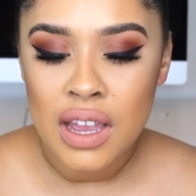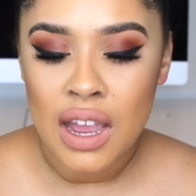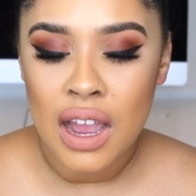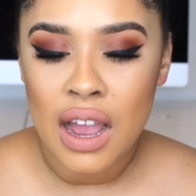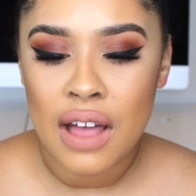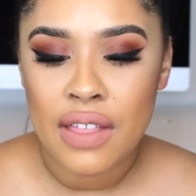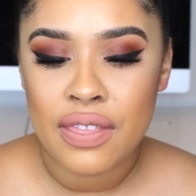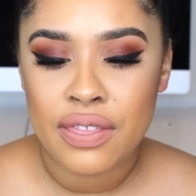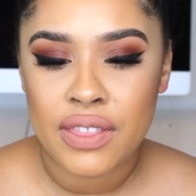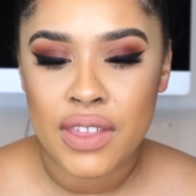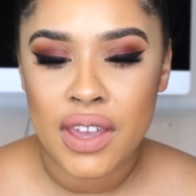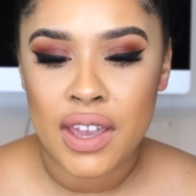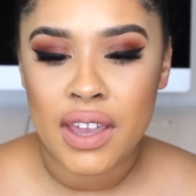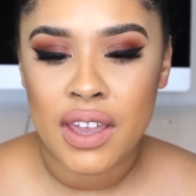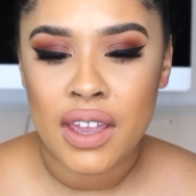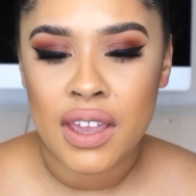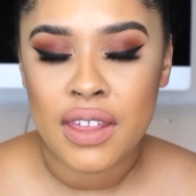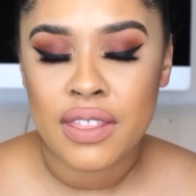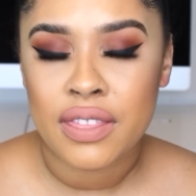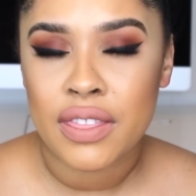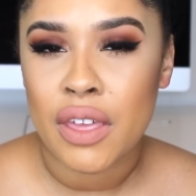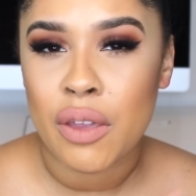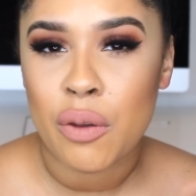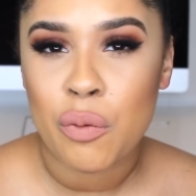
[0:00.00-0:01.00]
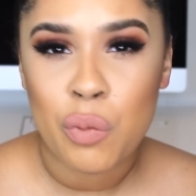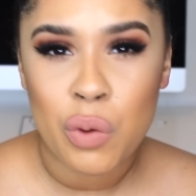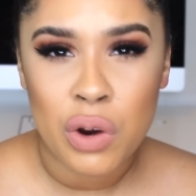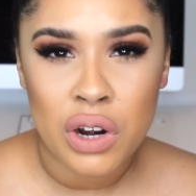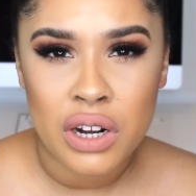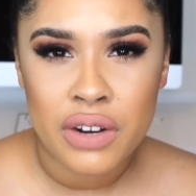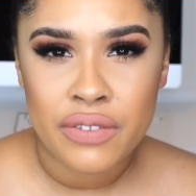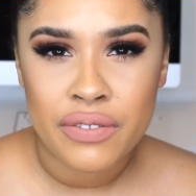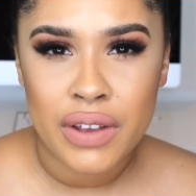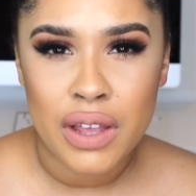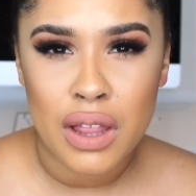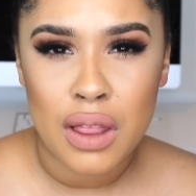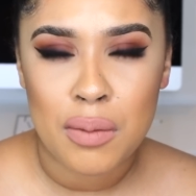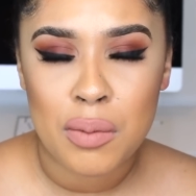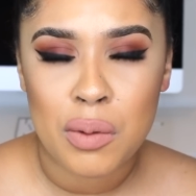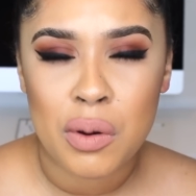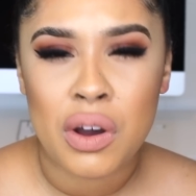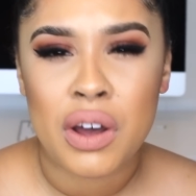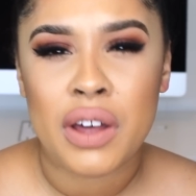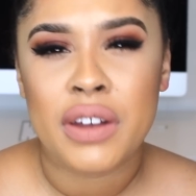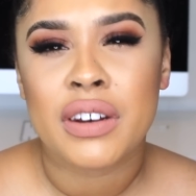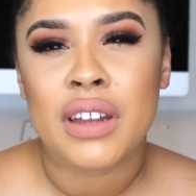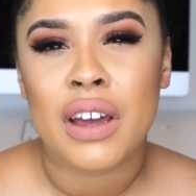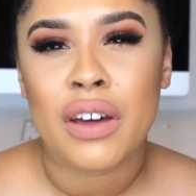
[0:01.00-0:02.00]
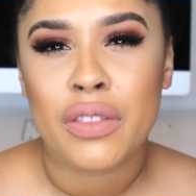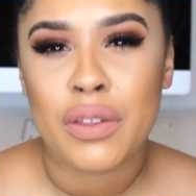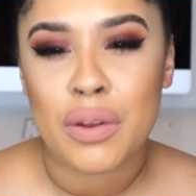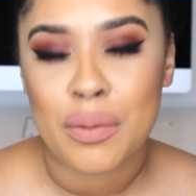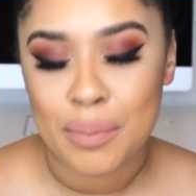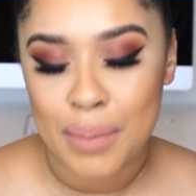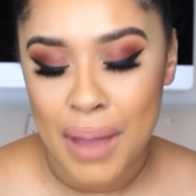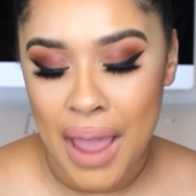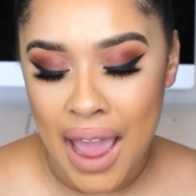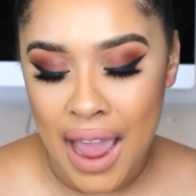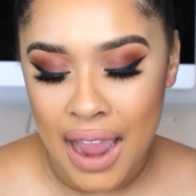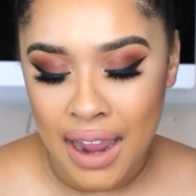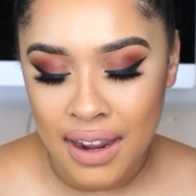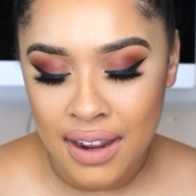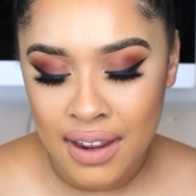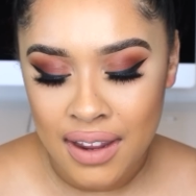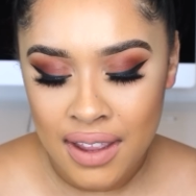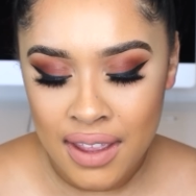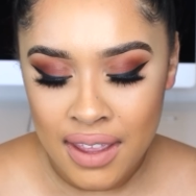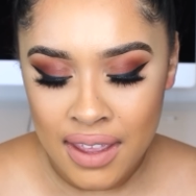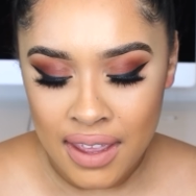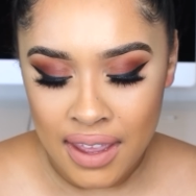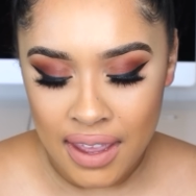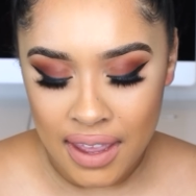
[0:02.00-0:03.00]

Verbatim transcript: And then they weren't available and now they're back